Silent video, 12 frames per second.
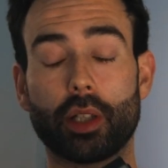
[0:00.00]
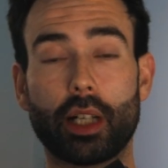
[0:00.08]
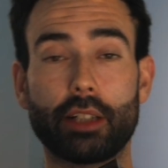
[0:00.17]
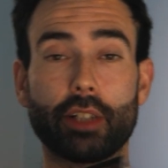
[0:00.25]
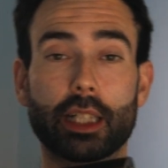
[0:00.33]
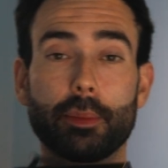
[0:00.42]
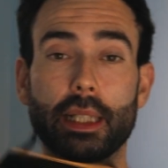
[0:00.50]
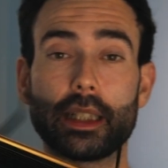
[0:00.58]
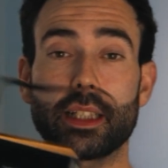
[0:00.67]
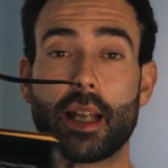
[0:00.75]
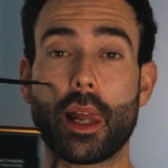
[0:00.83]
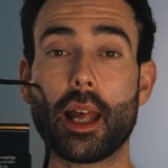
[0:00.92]
I'd highly
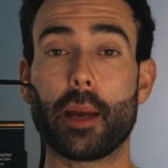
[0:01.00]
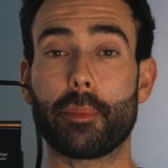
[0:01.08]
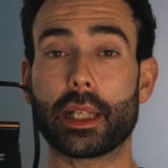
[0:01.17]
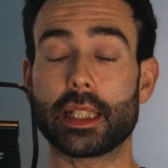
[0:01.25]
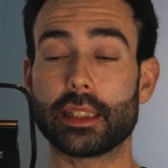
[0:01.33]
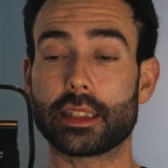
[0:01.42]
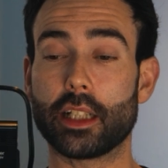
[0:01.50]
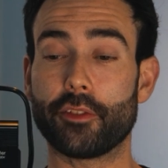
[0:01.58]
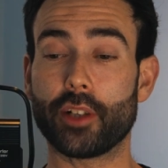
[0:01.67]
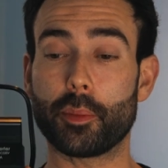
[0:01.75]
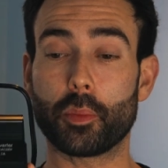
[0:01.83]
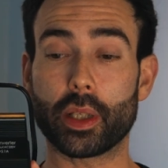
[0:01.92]
recommend picking
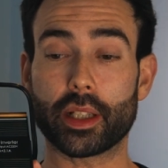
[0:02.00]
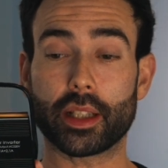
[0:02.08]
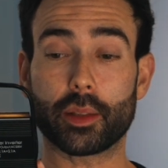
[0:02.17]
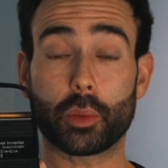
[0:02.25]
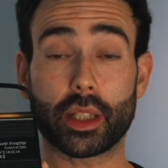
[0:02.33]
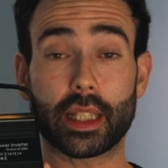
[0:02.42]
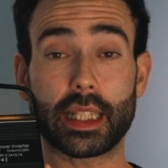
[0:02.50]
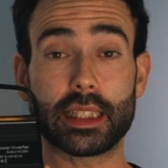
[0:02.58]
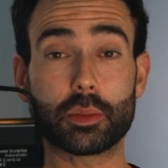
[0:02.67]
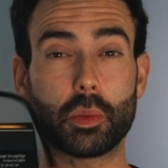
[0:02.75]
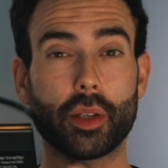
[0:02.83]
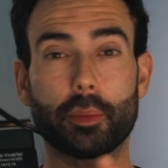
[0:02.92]
yourself up one of
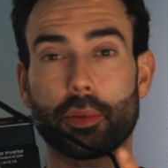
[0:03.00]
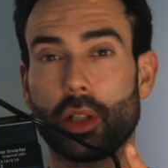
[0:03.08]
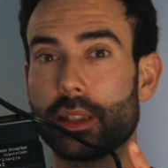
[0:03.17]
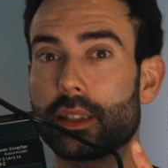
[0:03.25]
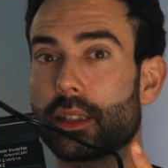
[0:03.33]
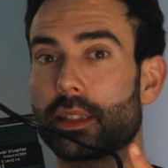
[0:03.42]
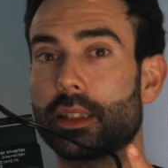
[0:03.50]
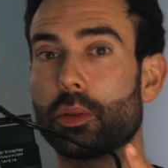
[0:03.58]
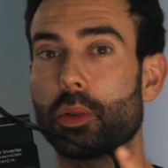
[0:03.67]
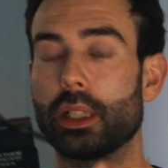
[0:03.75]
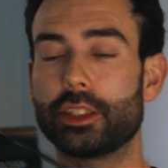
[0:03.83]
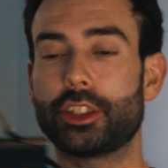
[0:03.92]
these while the prices are still
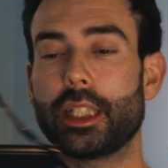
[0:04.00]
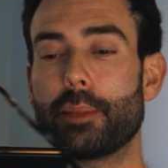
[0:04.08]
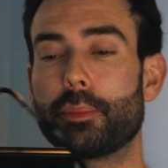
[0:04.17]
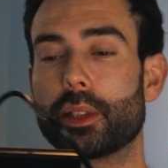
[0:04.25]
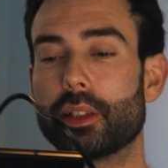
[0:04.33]
quite cheap,